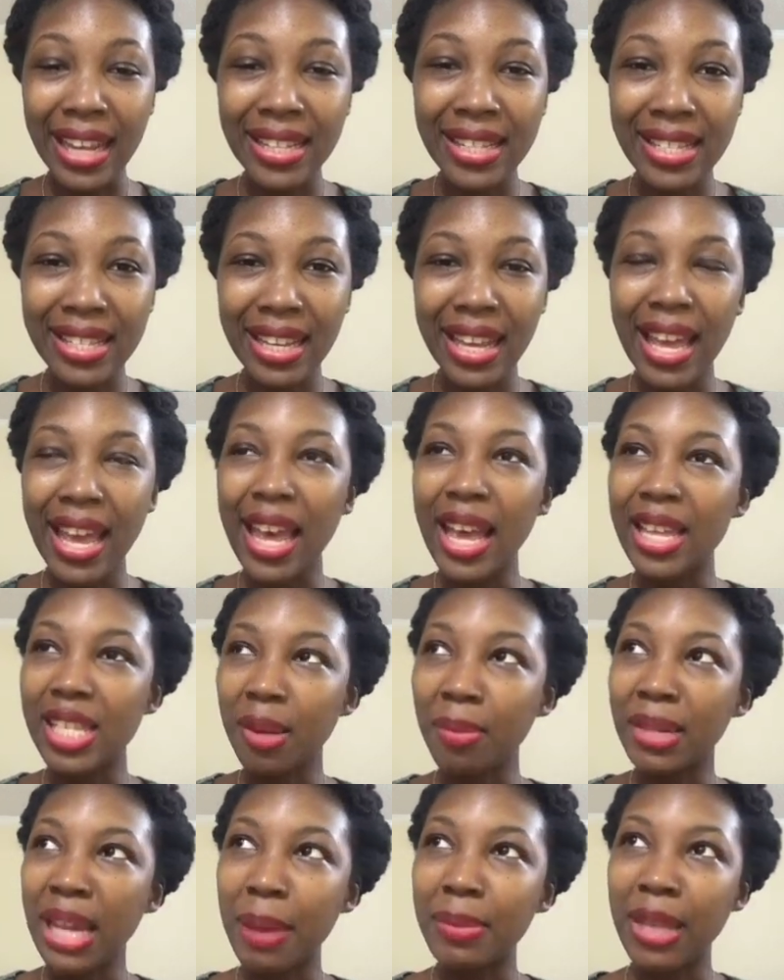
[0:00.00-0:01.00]
it's
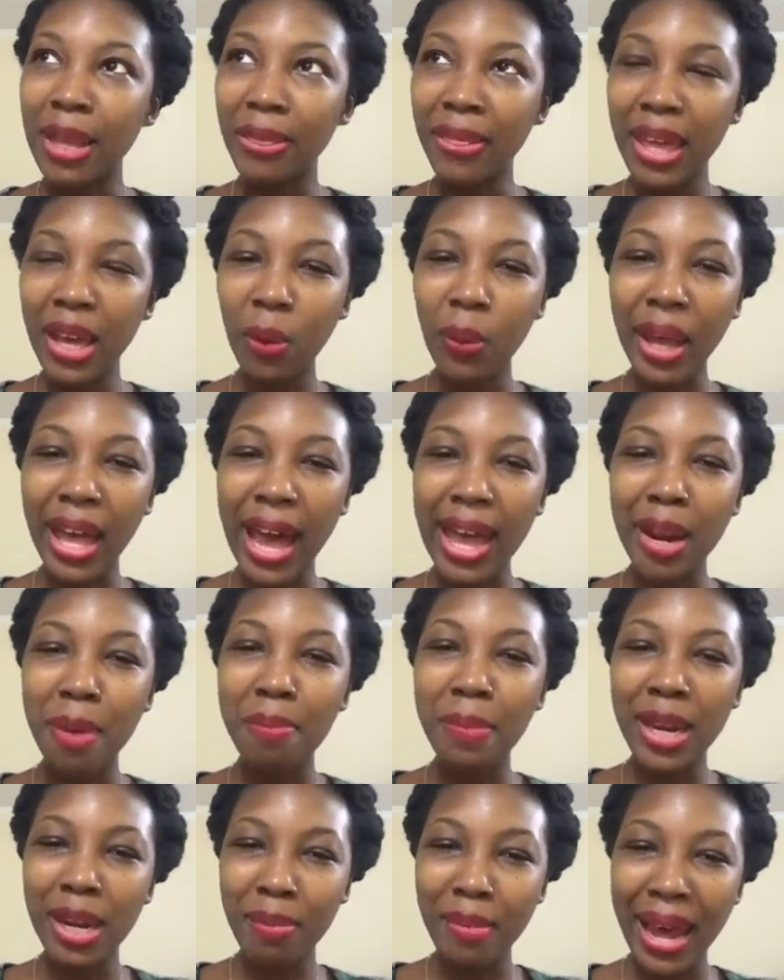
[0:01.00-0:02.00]
sometimes I think we kind of
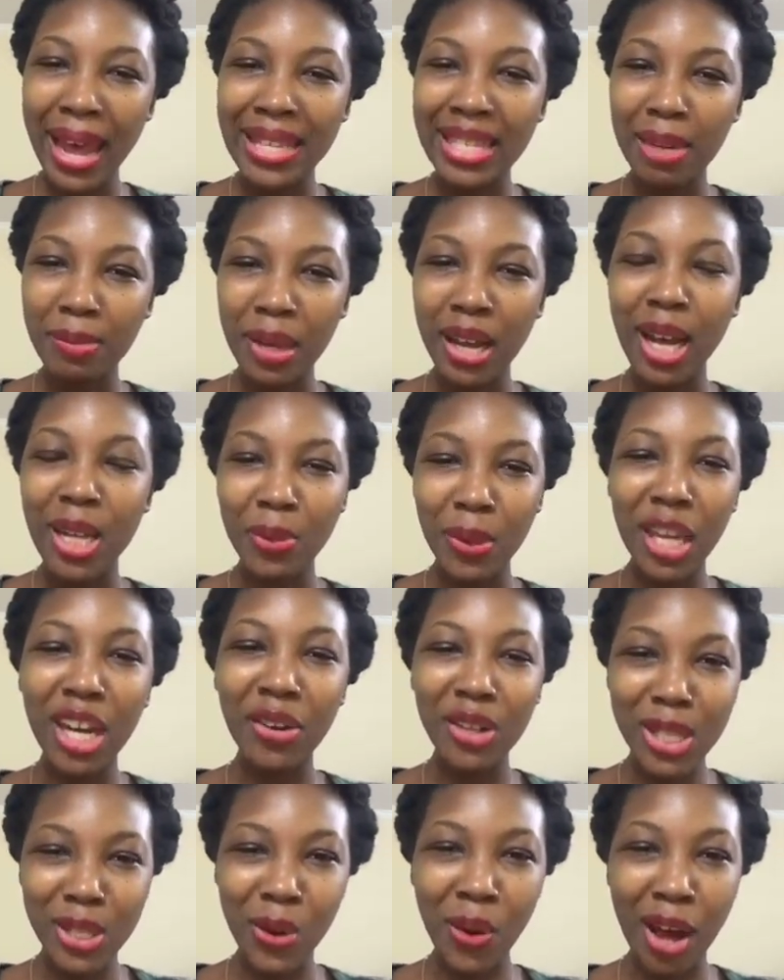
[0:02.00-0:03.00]
minimize it because we hear
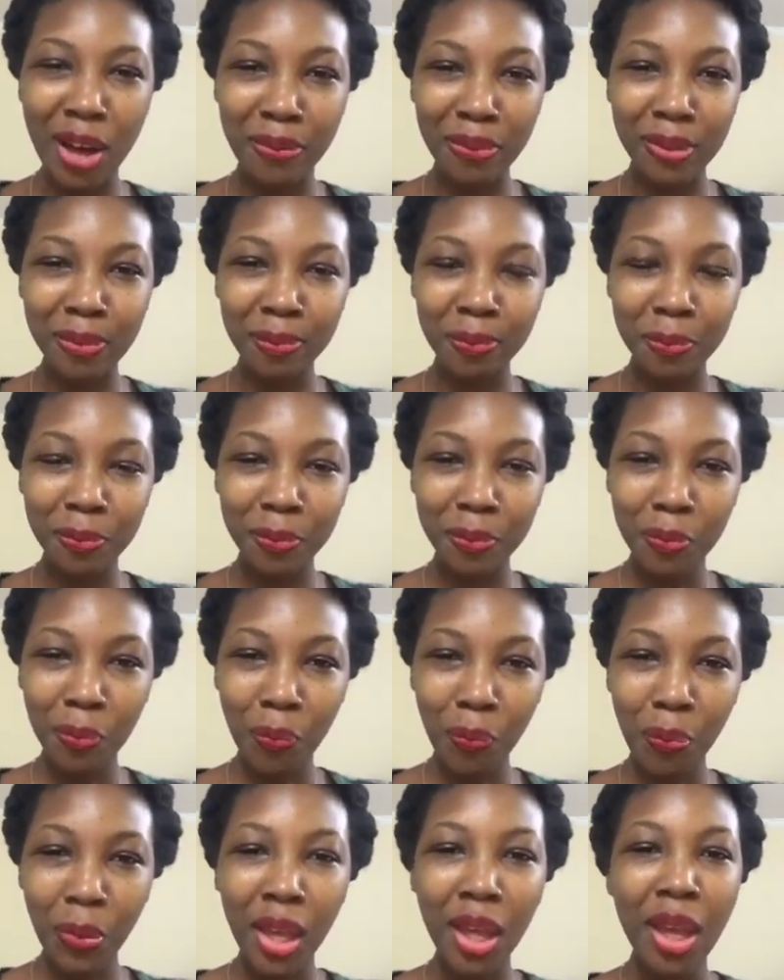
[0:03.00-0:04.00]
it so often.
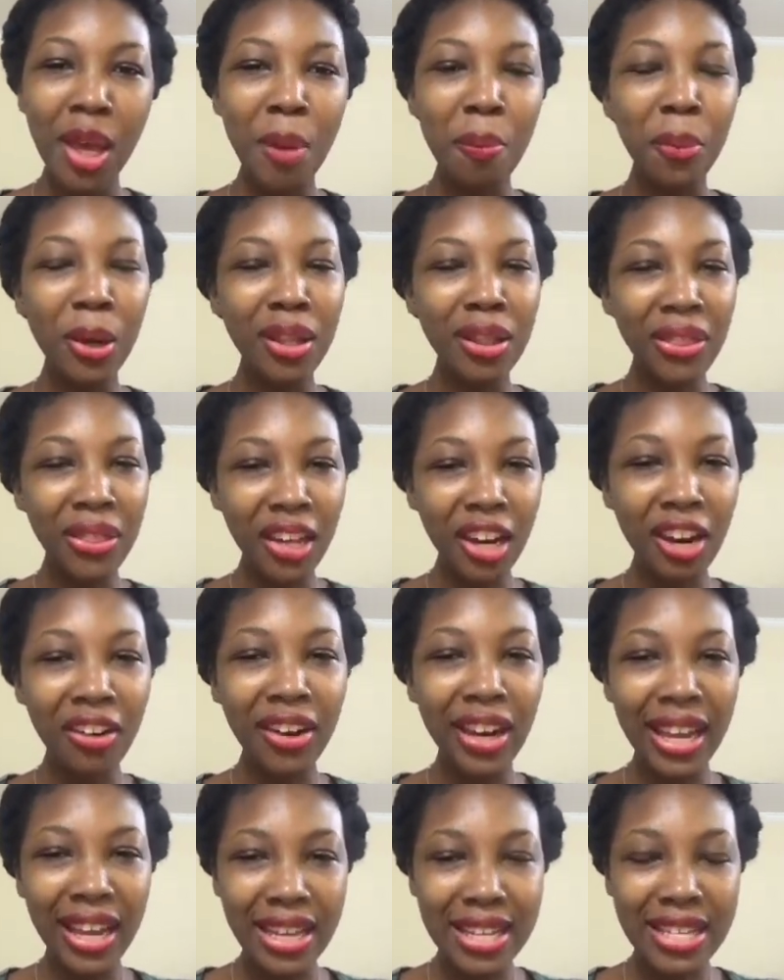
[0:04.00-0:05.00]
But there
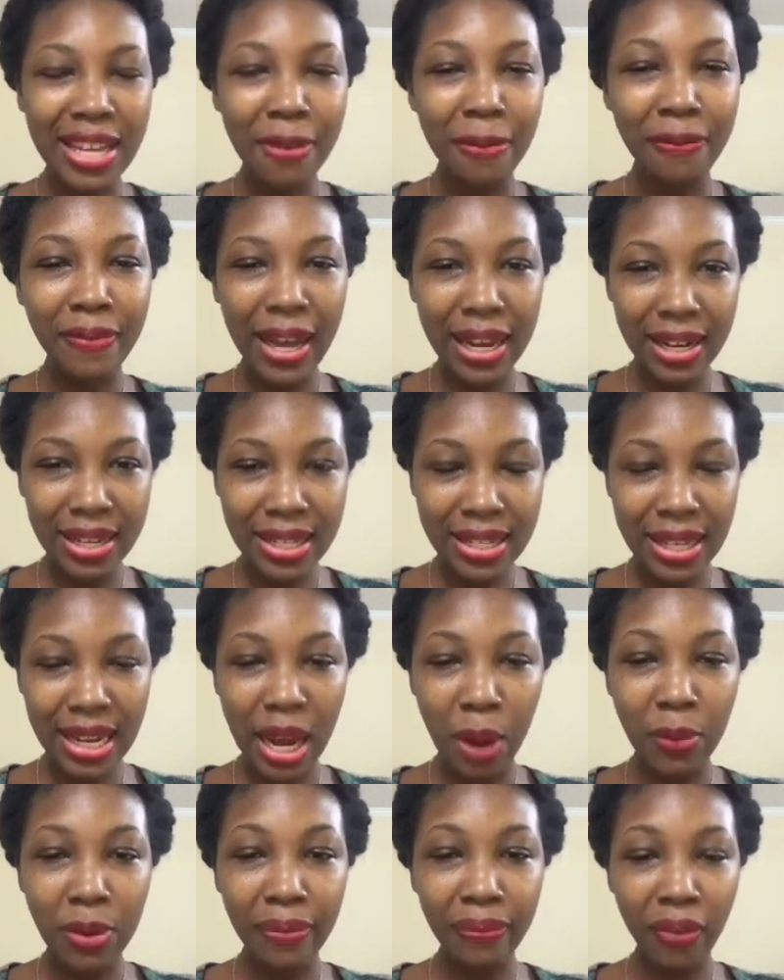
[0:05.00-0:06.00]
is a fallacy
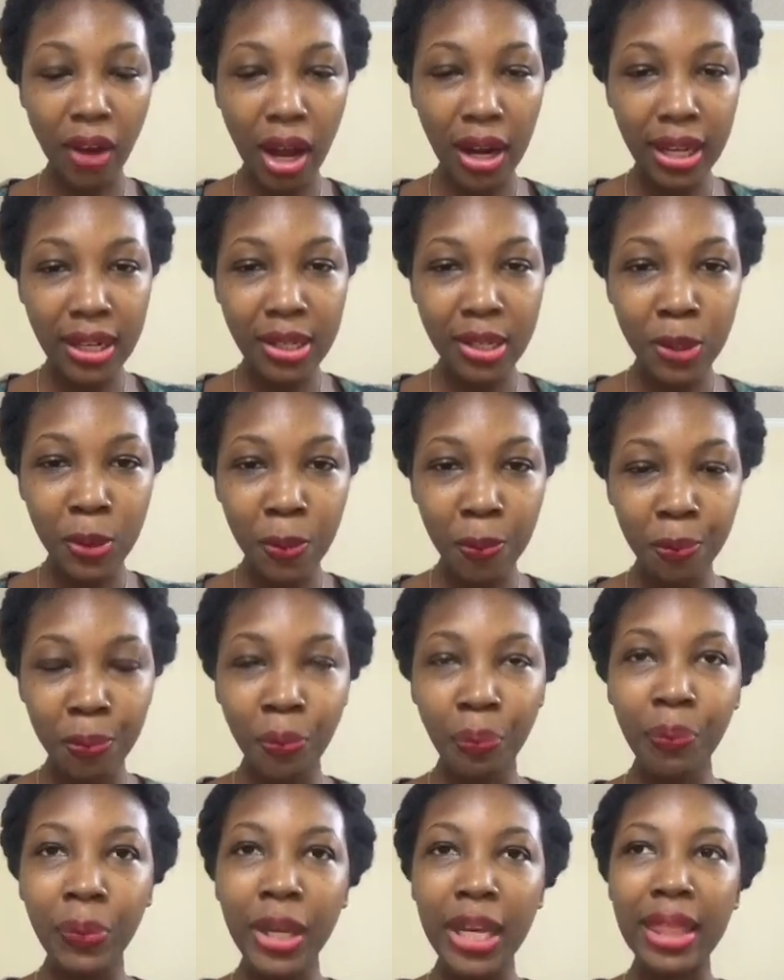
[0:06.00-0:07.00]
that we fall into,
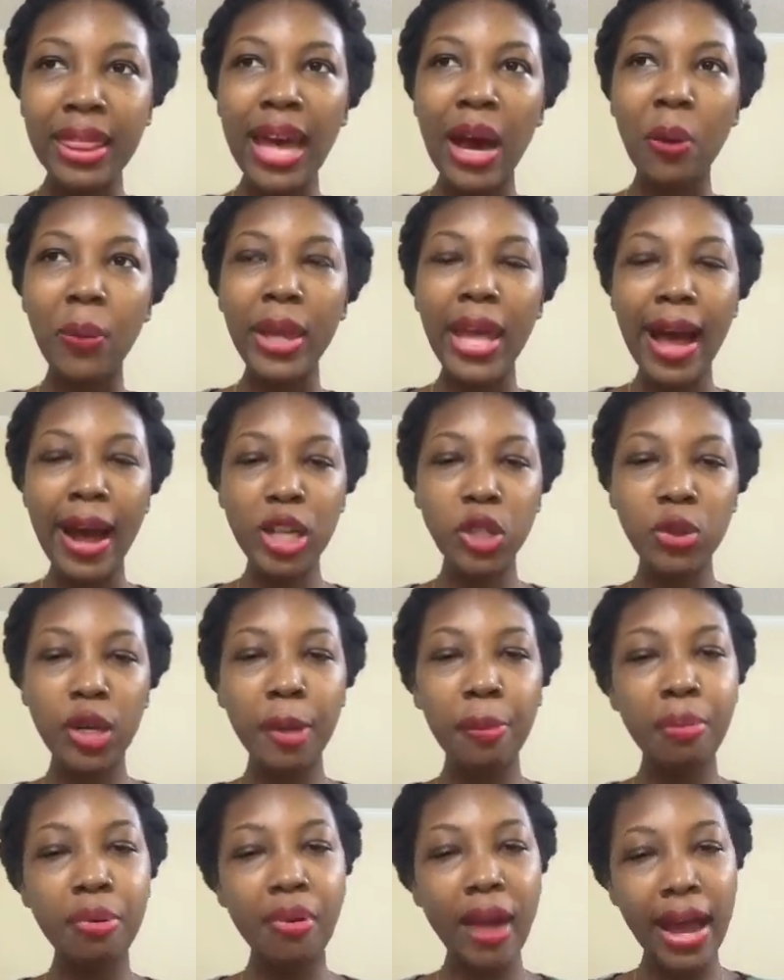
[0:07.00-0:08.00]
in that we actually
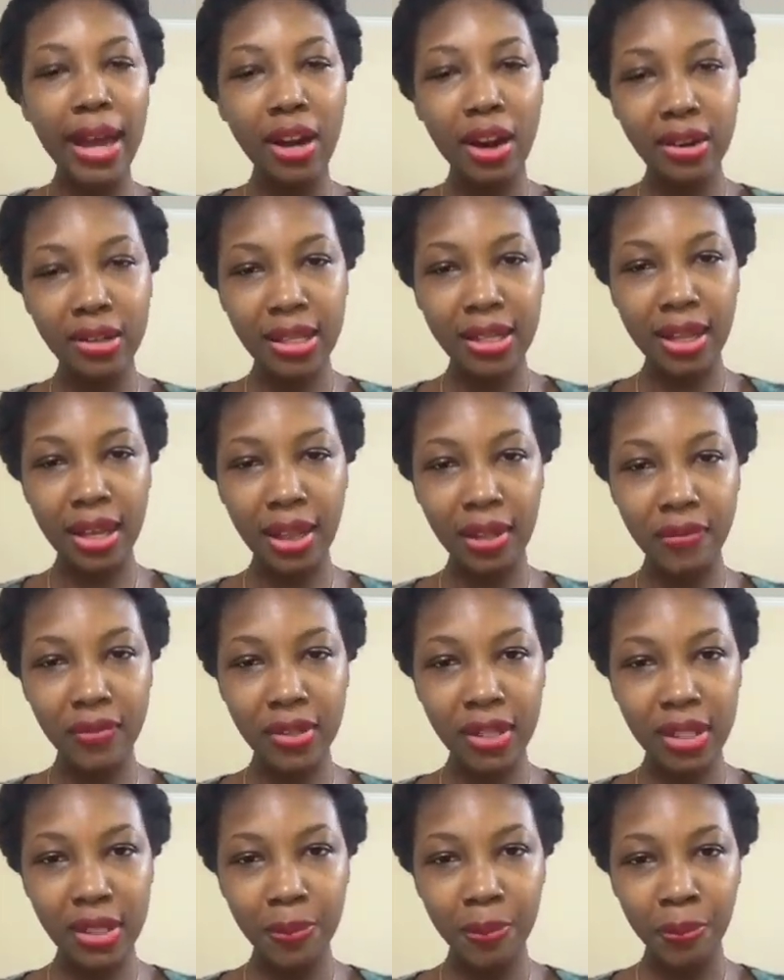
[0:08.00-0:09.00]
pride
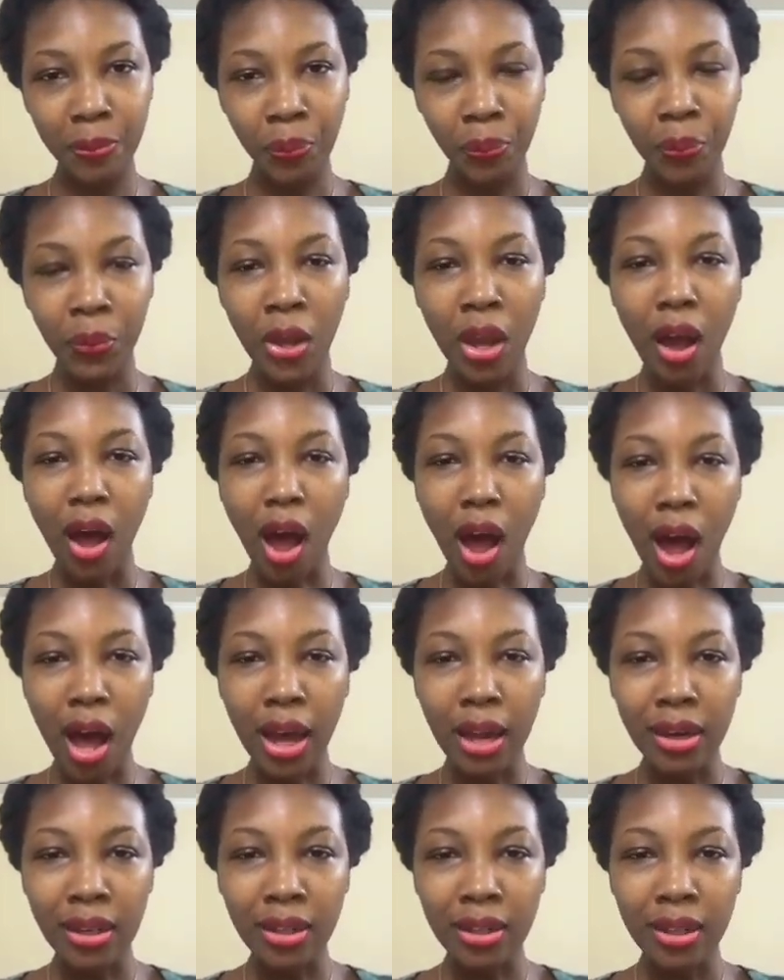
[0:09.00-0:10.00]
ourselves
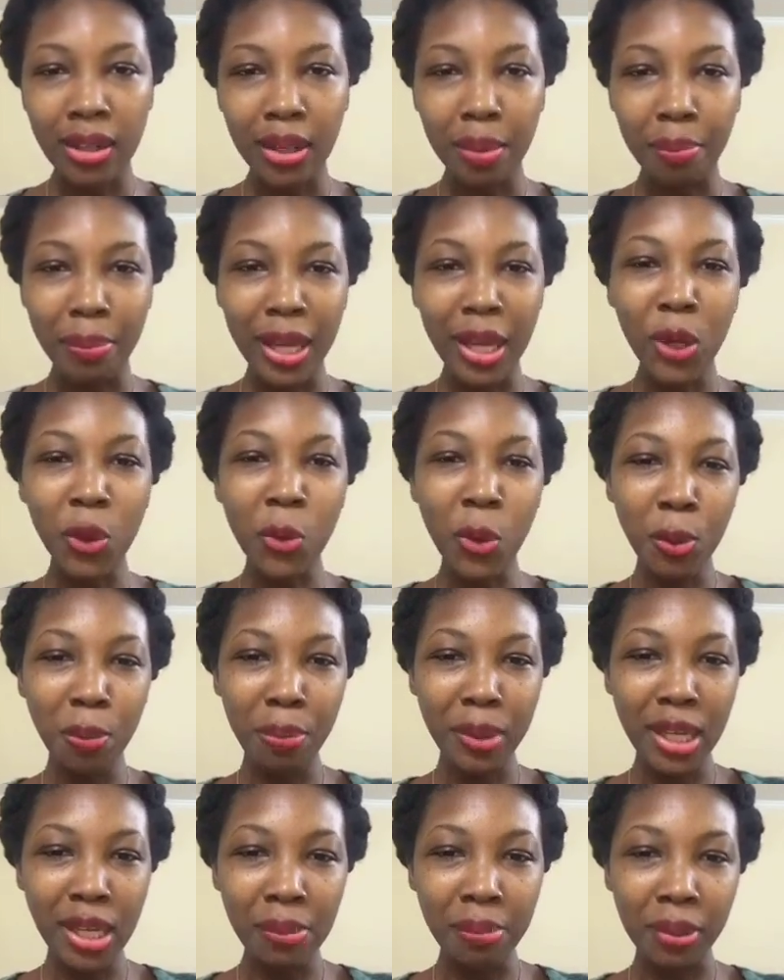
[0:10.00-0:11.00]
on being good
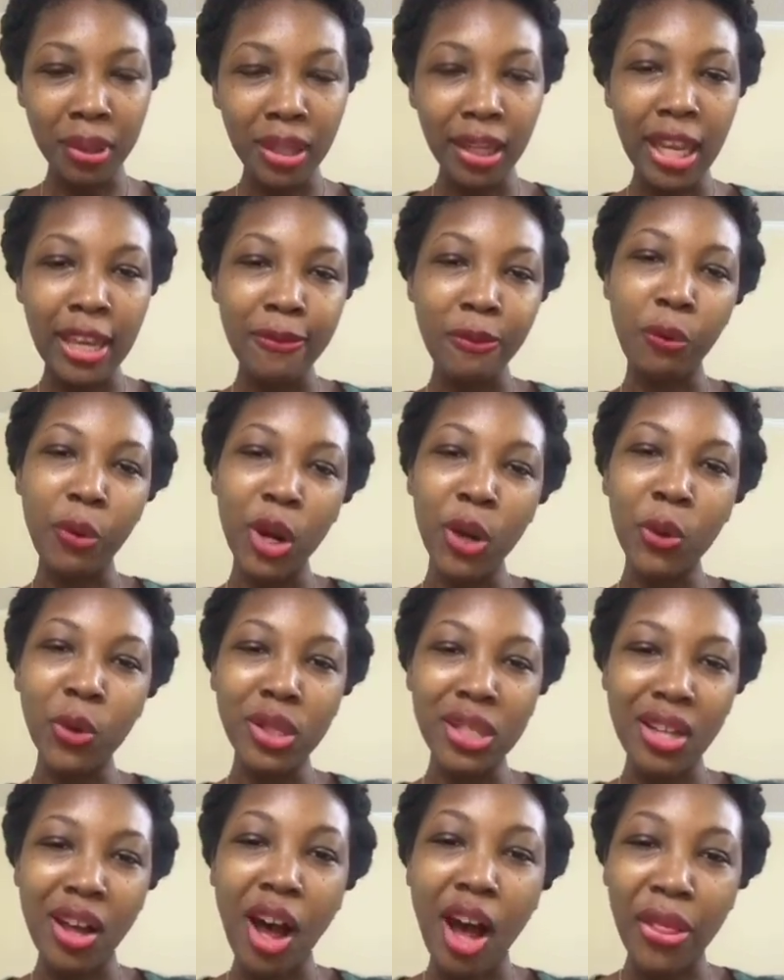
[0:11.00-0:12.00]
people if we're
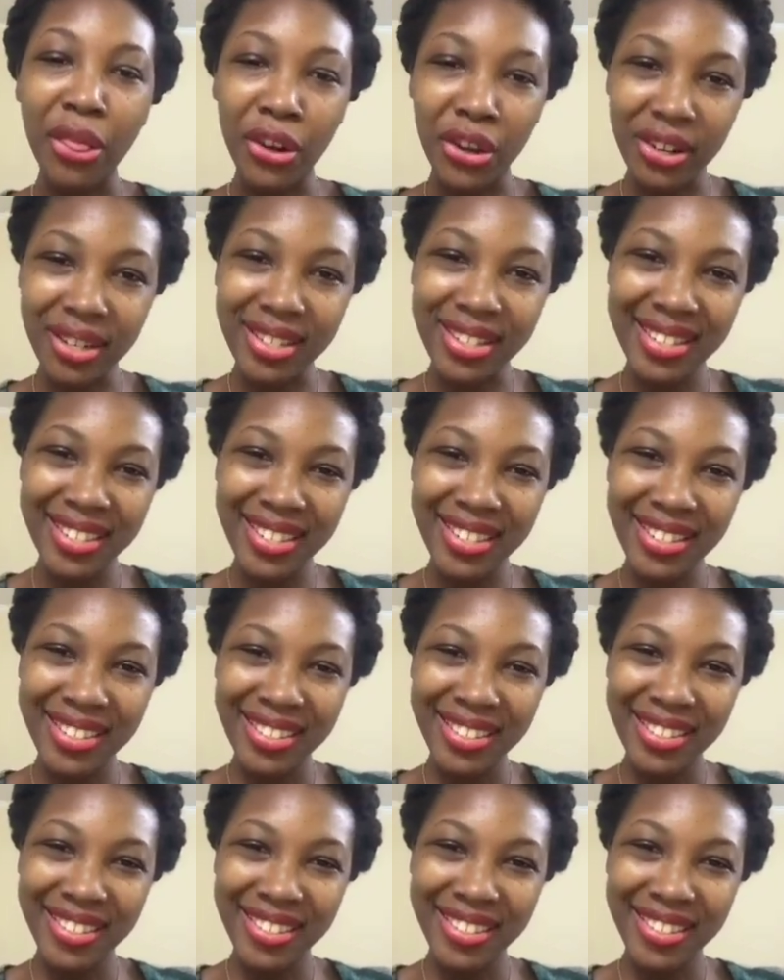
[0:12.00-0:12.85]
good to others.